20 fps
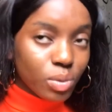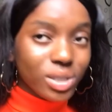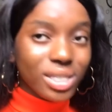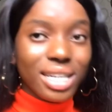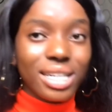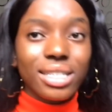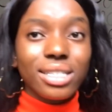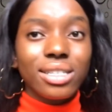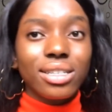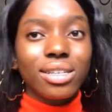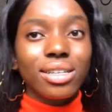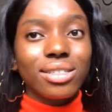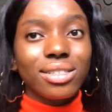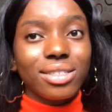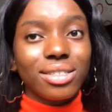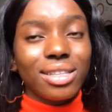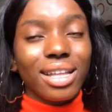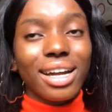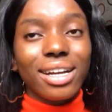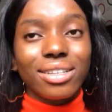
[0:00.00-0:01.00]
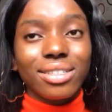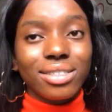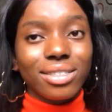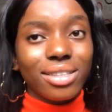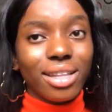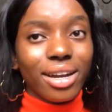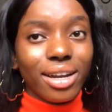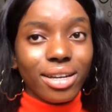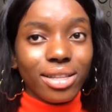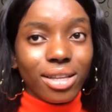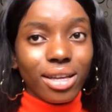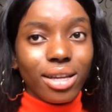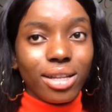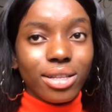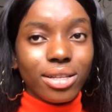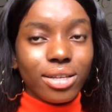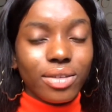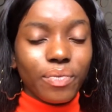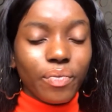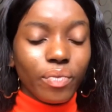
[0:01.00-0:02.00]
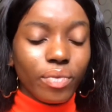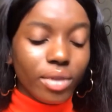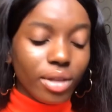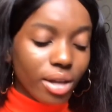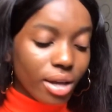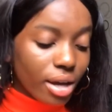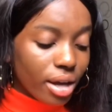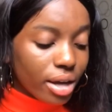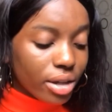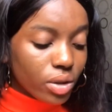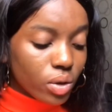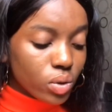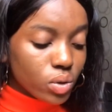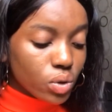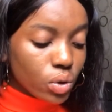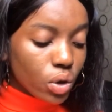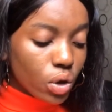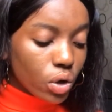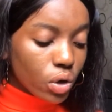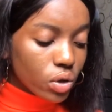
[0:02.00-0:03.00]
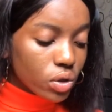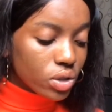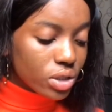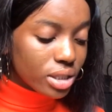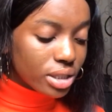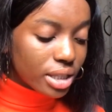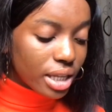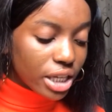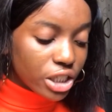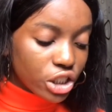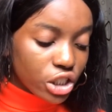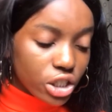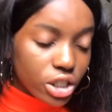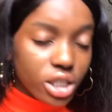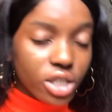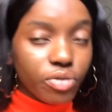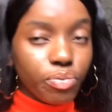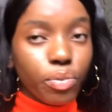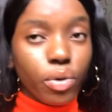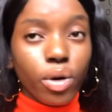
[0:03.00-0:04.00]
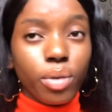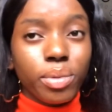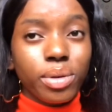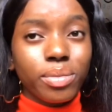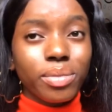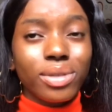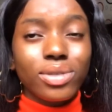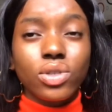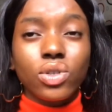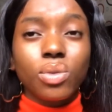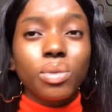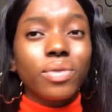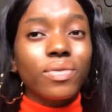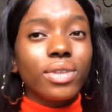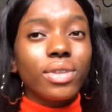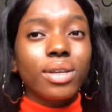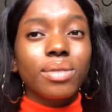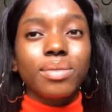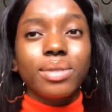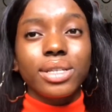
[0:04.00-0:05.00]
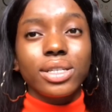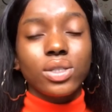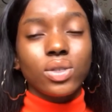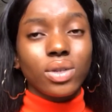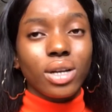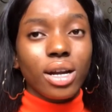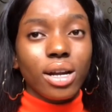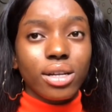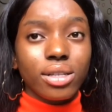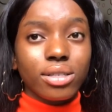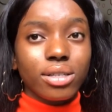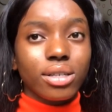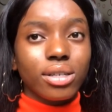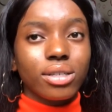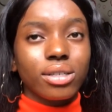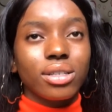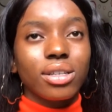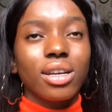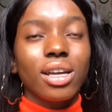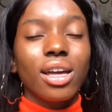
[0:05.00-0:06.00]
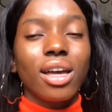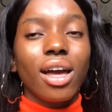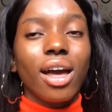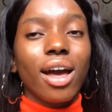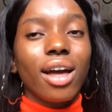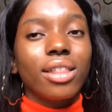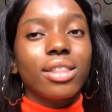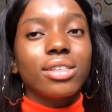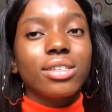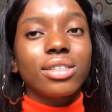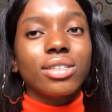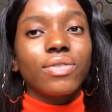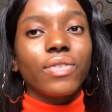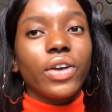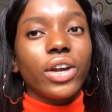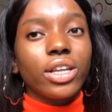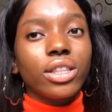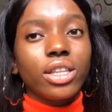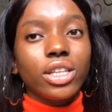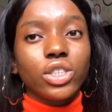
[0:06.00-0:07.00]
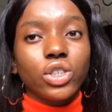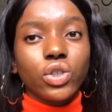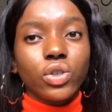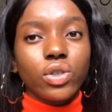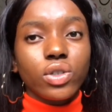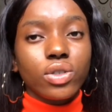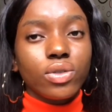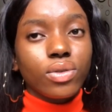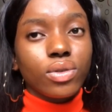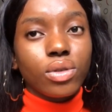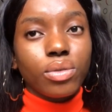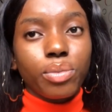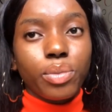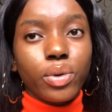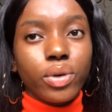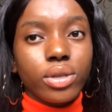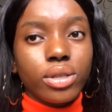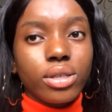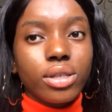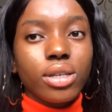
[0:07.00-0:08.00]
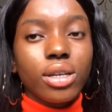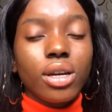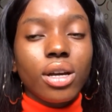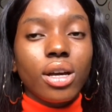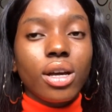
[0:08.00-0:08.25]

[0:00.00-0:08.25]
Mortality is that's dying early, and they also cause digestive problem, and some of them lead to cancers. And this is very dangerous for the body